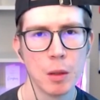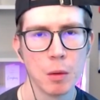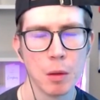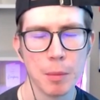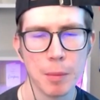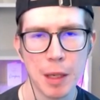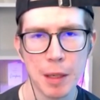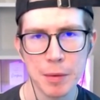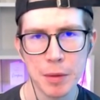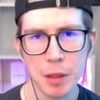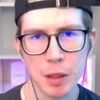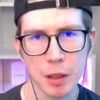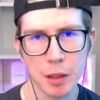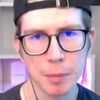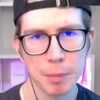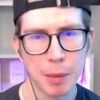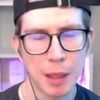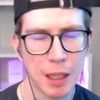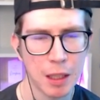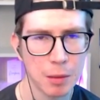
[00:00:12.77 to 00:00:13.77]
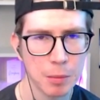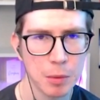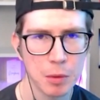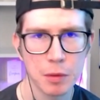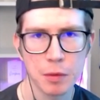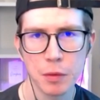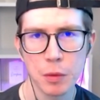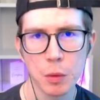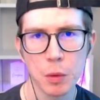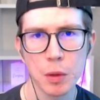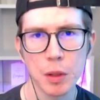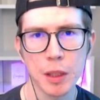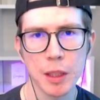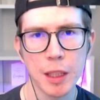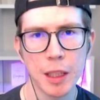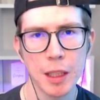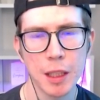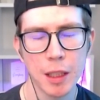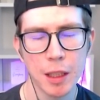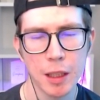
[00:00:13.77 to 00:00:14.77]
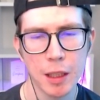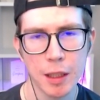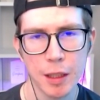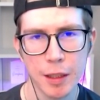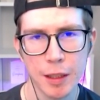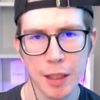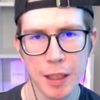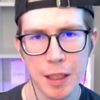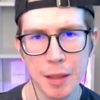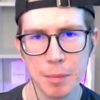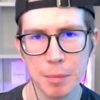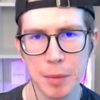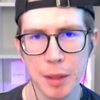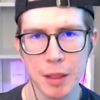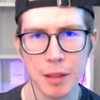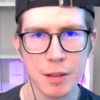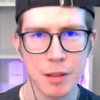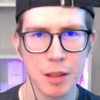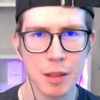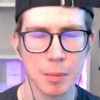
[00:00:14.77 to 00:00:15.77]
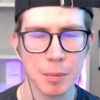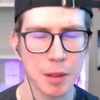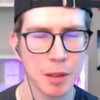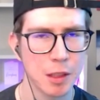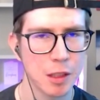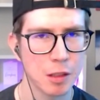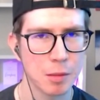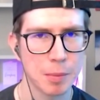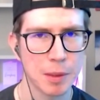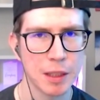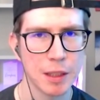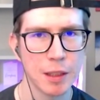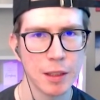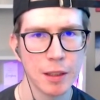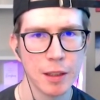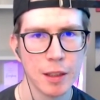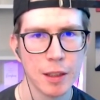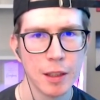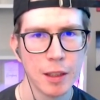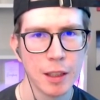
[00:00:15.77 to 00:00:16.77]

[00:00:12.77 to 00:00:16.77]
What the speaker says: what maps are compatible for the game, because some can just be